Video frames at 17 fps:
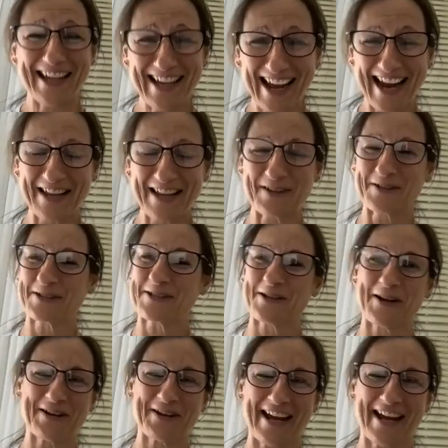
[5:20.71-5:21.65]
he looked
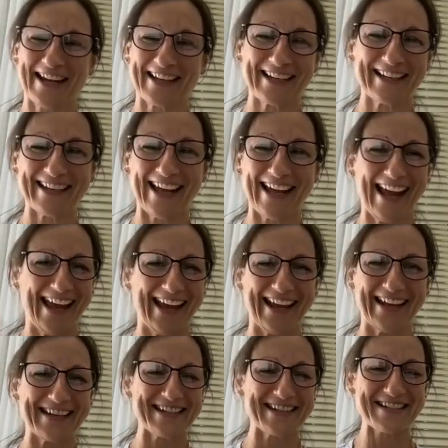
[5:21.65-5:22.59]
so knackered
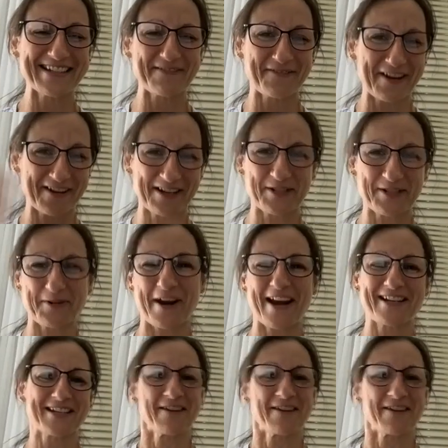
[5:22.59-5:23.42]
and very drained,